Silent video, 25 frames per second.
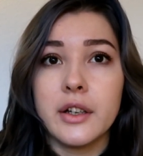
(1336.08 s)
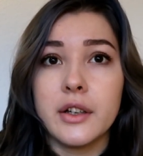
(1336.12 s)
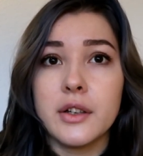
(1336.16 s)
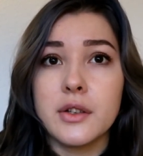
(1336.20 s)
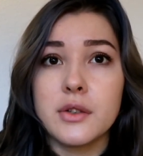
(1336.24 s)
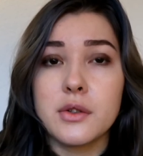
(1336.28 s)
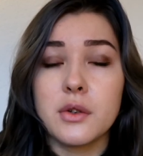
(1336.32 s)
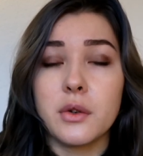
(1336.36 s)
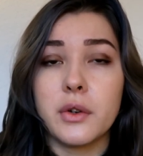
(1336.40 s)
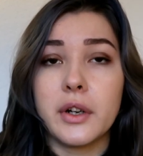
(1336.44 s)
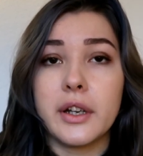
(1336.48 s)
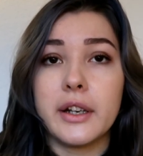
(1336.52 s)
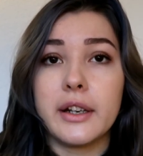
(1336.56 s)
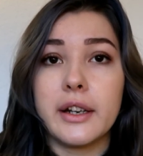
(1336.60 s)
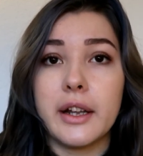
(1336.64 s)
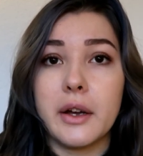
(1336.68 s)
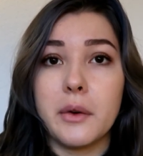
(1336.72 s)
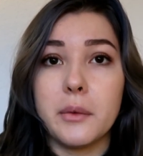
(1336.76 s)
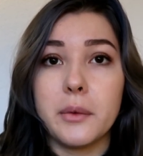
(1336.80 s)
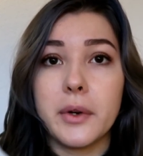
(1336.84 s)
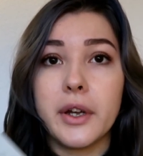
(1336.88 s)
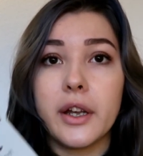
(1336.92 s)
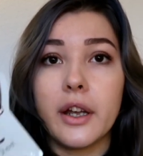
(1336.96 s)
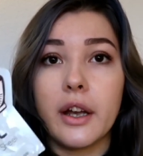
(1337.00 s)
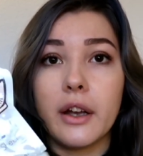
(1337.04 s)
So in
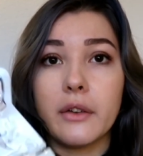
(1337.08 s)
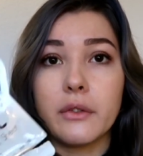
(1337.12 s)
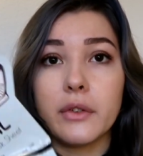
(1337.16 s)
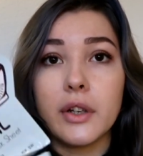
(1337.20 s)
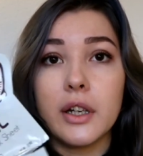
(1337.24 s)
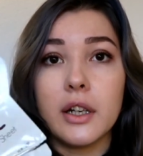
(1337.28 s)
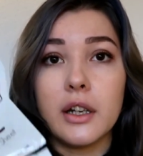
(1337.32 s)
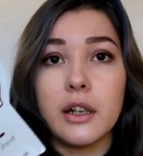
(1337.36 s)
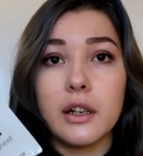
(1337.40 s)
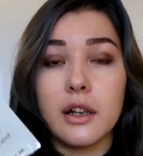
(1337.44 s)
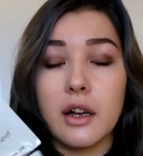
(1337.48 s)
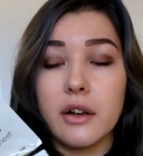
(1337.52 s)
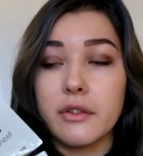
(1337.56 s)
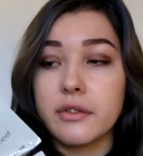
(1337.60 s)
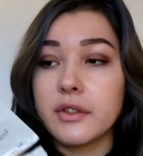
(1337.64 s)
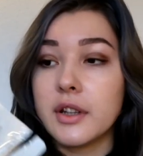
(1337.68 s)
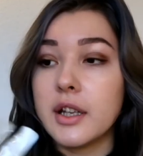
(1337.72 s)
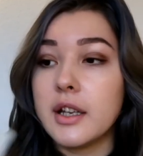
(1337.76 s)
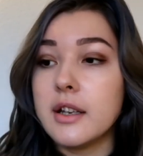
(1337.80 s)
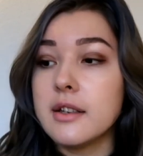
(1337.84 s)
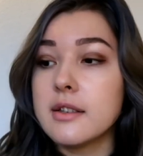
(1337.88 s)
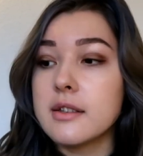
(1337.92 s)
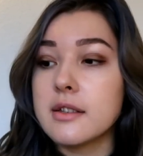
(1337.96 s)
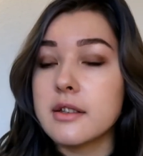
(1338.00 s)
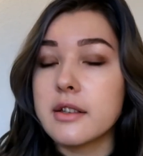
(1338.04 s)
that way I really love
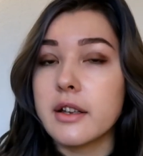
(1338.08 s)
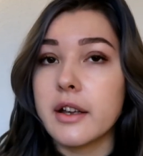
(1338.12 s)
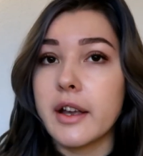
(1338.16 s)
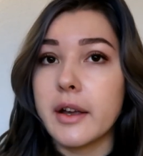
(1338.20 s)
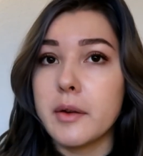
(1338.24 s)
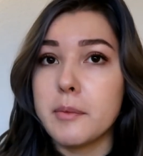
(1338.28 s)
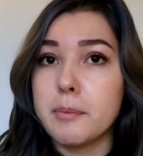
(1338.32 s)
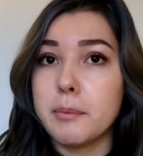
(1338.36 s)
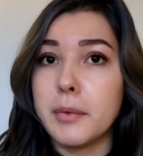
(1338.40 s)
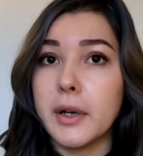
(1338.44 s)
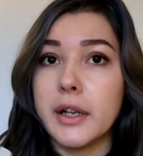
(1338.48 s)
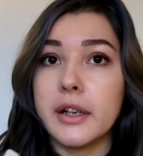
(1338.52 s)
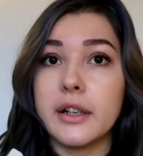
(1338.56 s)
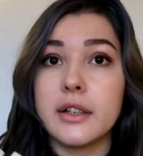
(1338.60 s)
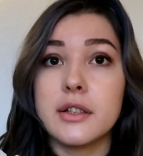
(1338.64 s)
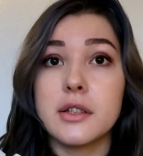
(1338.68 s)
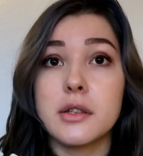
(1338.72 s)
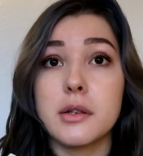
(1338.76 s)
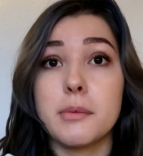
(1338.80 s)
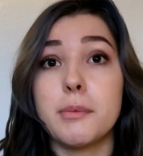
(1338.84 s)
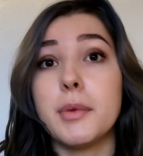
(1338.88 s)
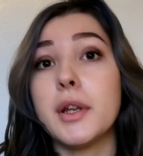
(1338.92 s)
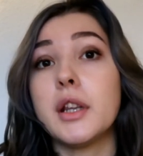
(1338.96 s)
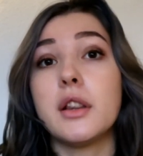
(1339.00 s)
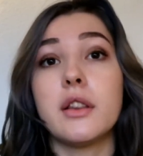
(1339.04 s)
this, but it's
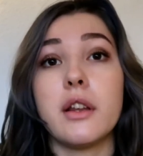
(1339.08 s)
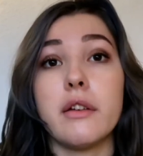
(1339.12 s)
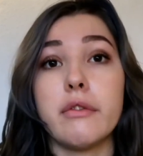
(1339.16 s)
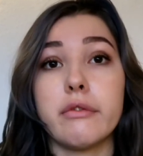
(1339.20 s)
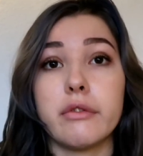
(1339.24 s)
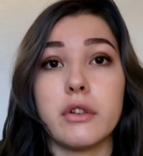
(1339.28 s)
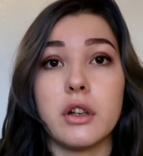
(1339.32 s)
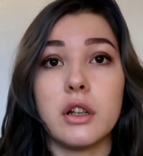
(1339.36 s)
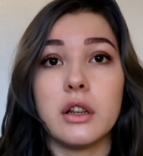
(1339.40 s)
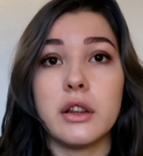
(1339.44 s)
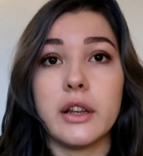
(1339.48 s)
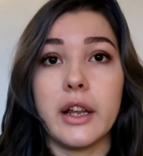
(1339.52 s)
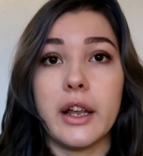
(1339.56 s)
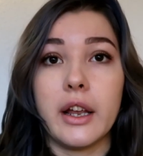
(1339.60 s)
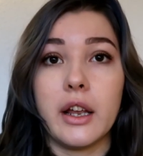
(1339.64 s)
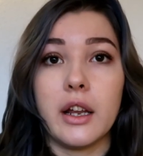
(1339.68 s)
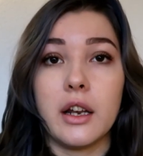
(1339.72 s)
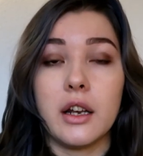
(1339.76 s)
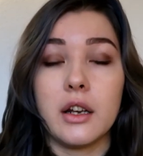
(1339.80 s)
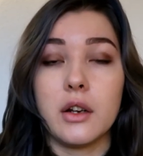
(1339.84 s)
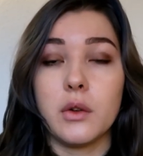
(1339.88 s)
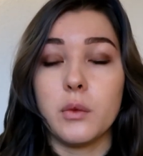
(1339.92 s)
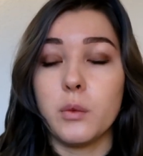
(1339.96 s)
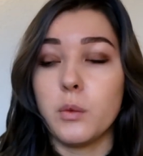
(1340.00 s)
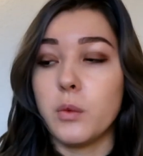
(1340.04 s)
a bit different
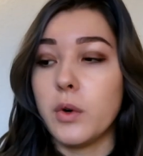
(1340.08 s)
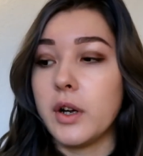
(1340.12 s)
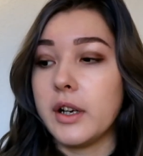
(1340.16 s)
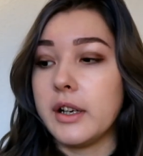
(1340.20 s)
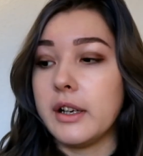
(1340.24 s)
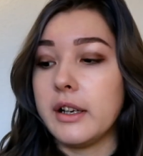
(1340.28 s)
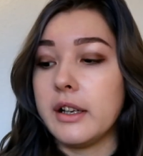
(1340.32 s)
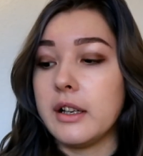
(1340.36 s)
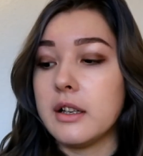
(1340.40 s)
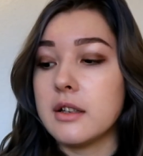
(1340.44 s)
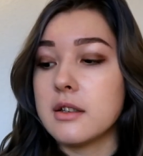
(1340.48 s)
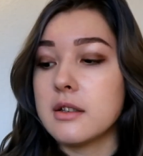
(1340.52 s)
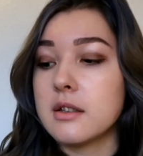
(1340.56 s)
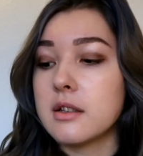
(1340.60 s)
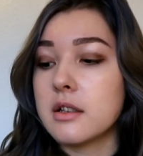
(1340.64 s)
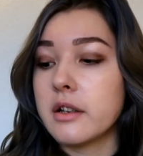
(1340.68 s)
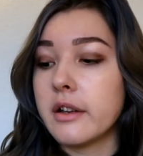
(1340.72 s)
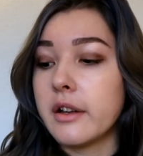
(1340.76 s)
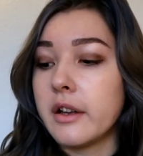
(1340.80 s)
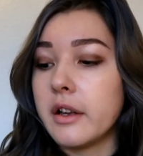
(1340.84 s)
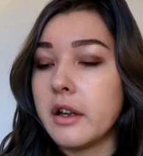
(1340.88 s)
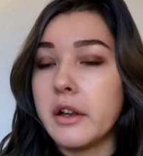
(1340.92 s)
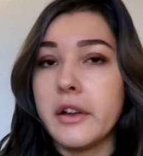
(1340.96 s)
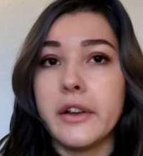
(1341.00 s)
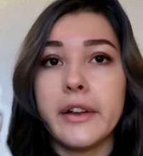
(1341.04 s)
than what is
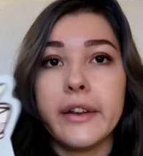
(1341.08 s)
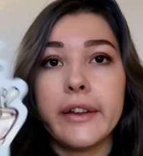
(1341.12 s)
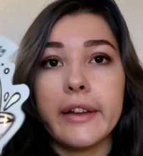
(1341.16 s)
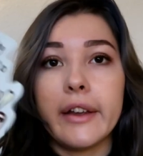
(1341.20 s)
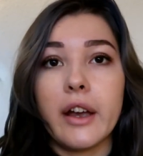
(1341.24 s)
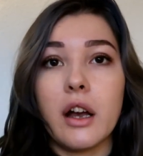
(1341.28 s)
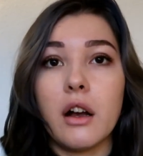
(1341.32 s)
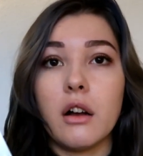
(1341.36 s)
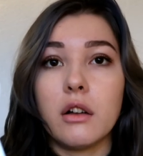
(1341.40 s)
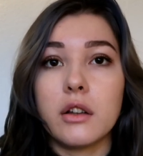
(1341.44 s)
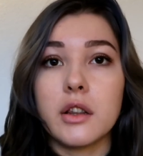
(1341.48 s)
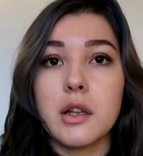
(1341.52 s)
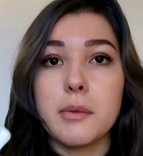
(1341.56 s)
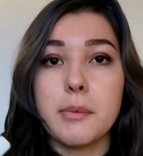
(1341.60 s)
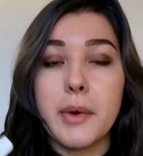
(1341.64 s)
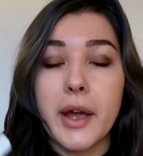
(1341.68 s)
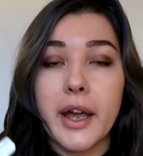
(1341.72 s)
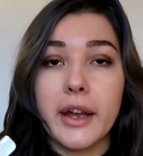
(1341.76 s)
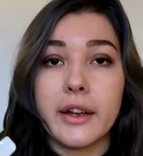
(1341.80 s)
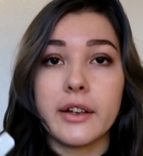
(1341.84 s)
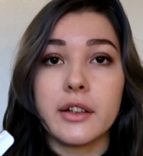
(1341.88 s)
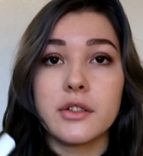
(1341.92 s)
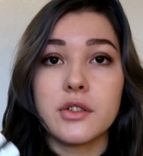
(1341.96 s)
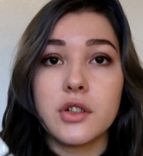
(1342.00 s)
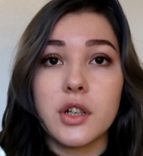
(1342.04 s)
on the
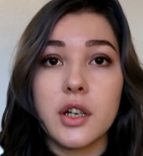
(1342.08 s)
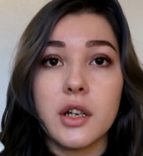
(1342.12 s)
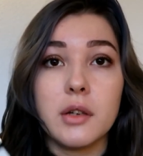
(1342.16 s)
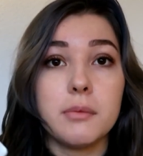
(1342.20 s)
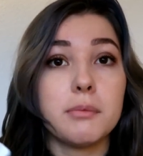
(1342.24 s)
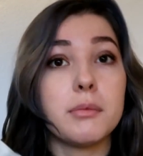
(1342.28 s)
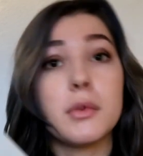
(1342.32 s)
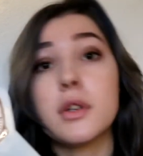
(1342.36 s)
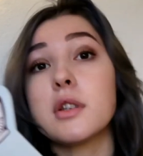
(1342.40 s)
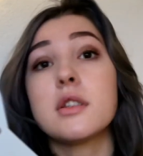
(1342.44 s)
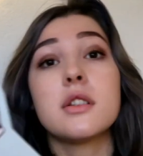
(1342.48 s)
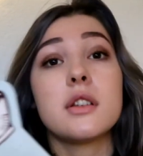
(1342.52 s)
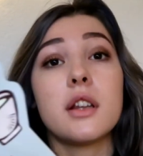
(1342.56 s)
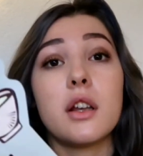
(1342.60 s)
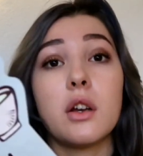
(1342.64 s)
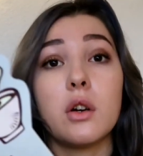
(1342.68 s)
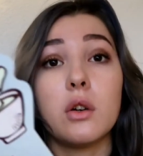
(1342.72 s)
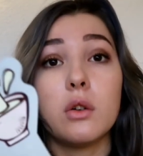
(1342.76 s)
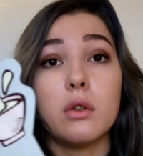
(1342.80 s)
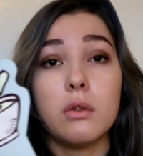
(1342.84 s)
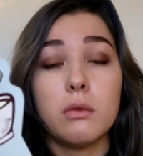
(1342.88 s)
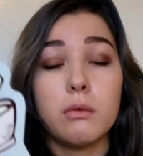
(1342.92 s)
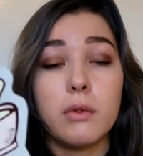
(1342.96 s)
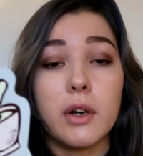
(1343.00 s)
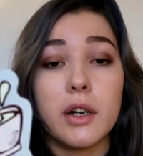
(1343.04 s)
packaging, but
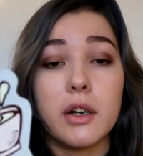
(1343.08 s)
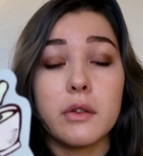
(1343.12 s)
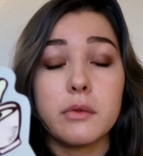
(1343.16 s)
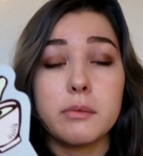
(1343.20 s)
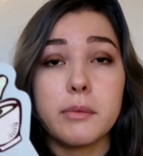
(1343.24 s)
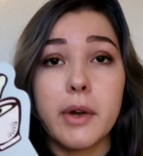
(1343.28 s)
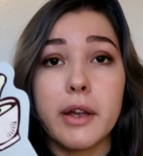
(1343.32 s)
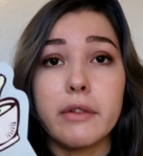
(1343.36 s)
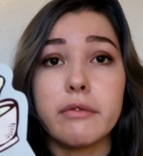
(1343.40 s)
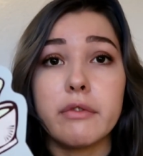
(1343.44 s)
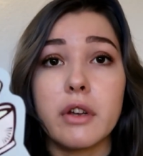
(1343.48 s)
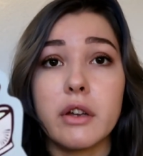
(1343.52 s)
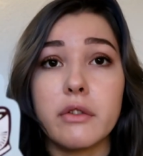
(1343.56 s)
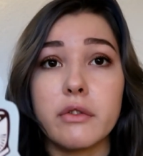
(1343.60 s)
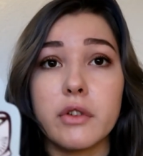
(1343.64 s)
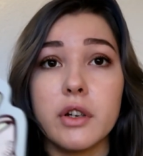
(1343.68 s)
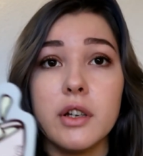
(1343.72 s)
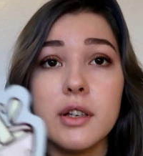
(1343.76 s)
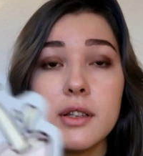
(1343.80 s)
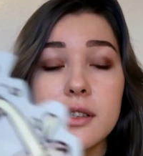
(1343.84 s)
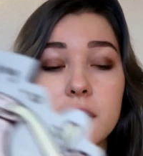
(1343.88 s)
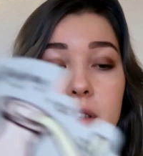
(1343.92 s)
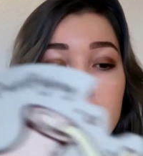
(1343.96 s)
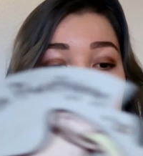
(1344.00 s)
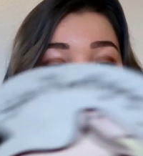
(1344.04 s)
still one of my
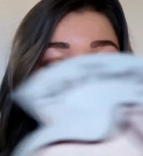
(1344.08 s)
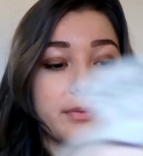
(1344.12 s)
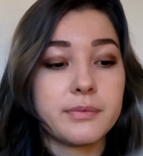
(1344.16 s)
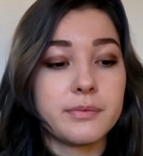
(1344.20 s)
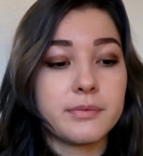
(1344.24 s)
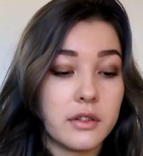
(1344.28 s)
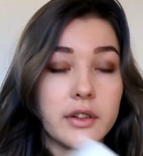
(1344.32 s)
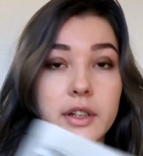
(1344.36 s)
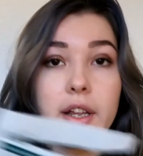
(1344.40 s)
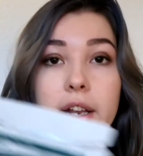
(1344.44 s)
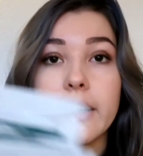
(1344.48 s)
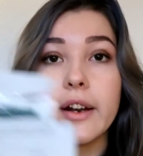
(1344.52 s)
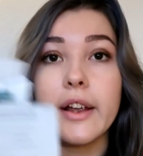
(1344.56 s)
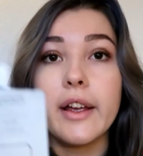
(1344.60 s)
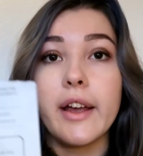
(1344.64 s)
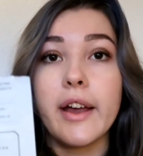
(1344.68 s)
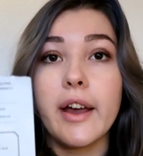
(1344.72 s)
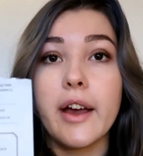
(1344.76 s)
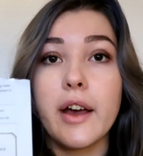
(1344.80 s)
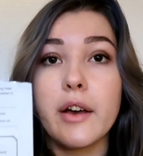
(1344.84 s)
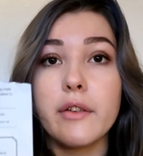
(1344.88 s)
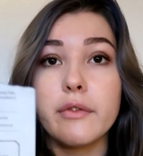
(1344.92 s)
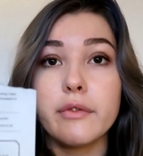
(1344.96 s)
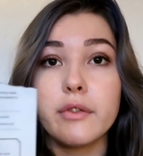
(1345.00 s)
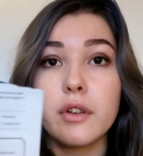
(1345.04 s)
favorites. Then I
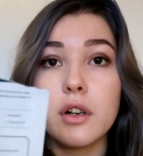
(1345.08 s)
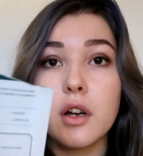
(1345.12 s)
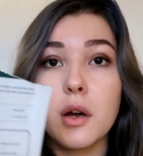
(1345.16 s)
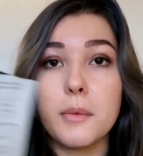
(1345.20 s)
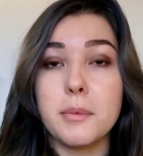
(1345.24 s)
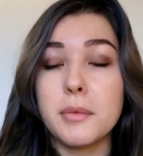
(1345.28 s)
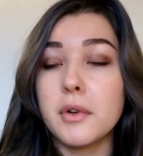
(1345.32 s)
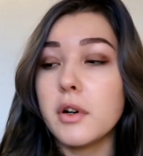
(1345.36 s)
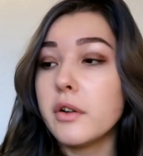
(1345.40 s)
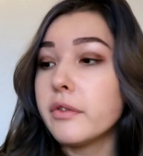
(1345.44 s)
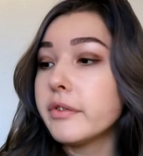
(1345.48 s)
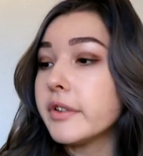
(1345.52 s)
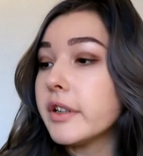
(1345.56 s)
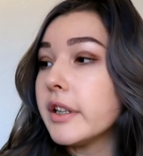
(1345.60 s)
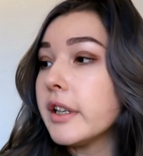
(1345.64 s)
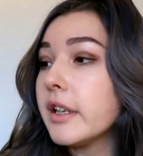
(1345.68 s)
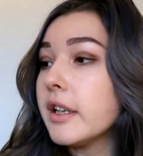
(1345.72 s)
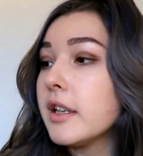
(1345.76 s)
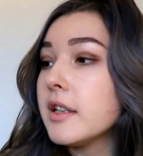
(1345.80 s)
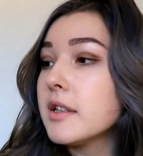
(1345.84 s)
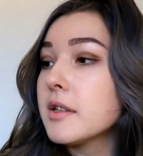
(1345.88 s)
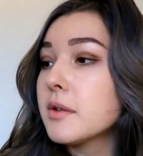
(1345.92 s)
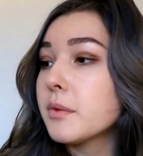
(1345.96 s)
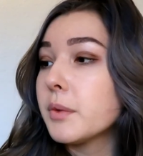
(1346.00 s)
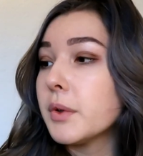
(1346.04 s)
have a couple of
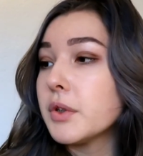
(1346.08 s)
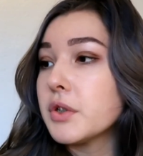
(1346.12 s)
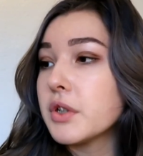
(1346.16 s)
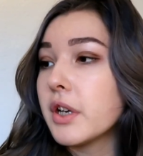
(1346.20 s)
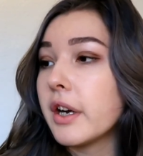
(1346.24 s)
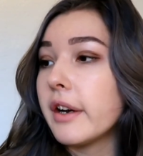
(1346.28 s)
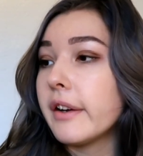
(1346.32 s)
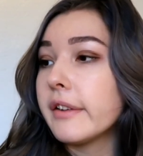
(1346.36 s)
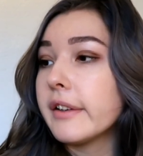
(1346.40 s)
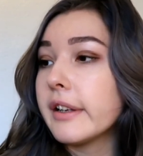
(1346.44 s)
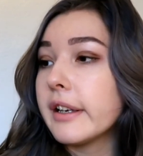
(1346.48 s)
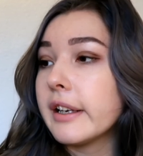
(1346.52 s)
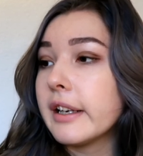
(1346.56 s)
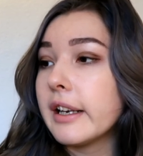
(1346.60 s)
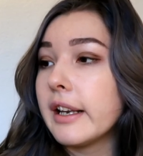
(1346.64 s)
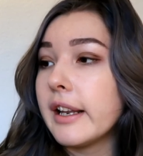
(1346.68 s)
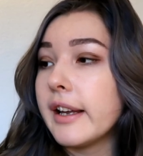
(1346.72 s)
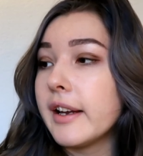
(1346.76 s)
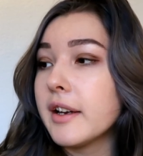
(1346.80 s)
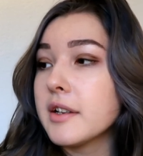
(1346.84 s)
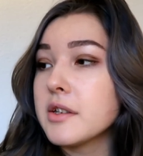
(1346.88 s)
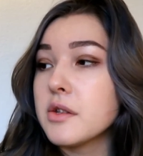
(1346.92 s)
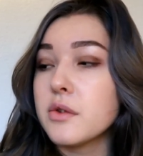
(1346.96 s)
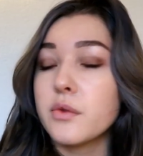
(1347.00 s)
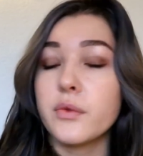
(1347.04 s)
these, which are the
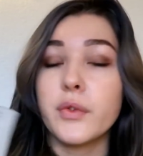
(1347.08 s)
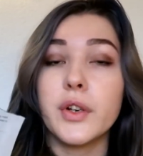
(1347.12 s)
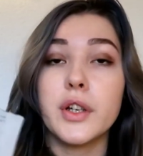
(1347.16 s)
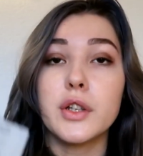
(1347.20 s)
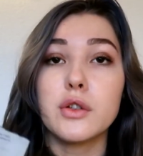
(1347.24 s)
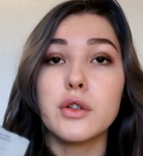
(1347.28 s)
Klairs